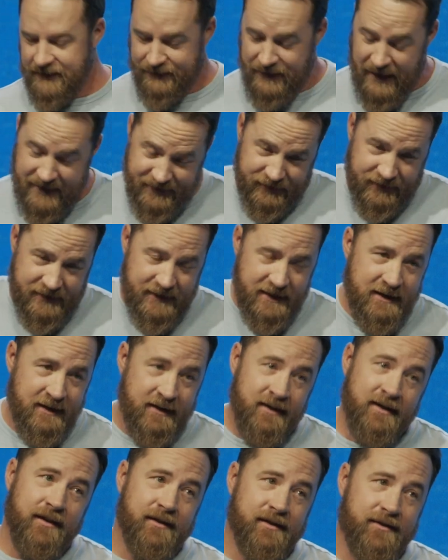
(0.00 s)
And actually,
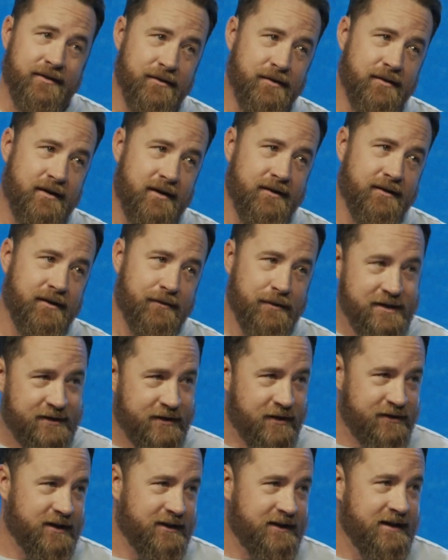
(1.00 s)
through uh, the
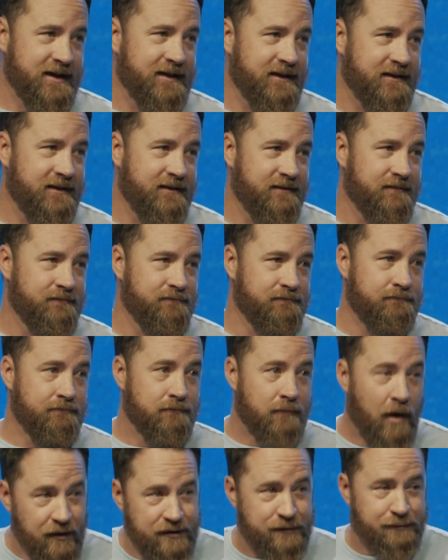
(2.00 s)
research I did,
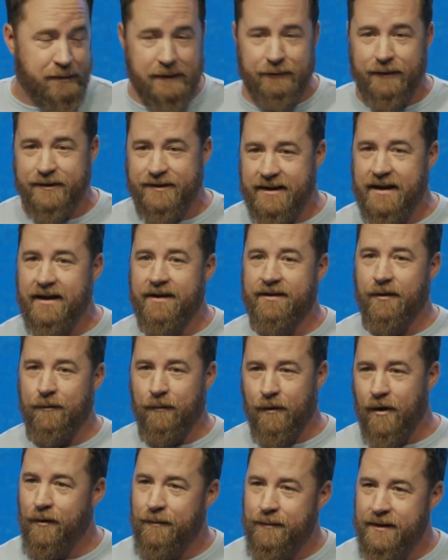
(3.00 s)
most people say the
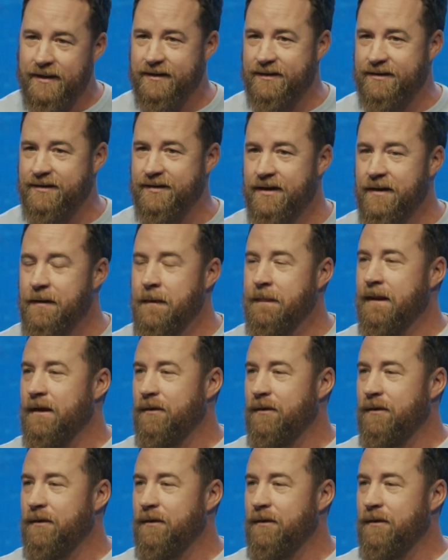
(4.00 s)
Romans